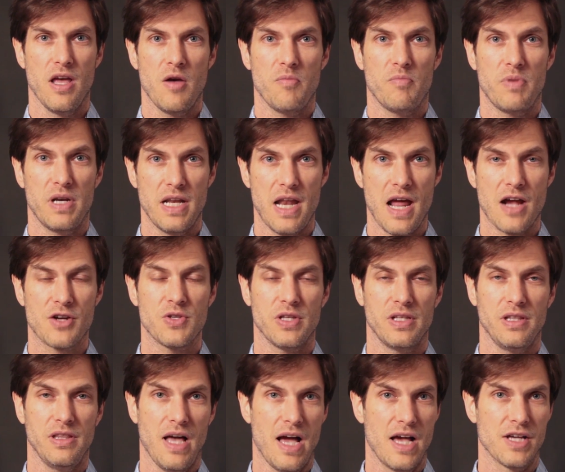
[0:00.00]
but it actually
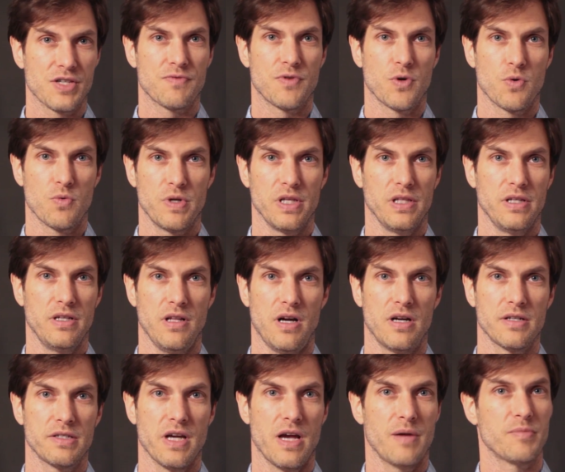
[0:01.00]
lasts for a really
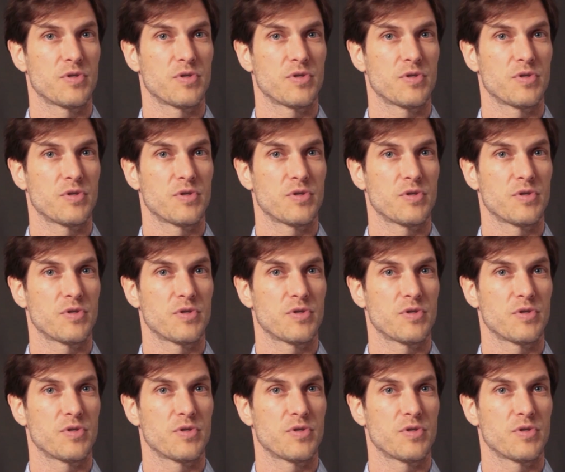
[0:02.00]
long time,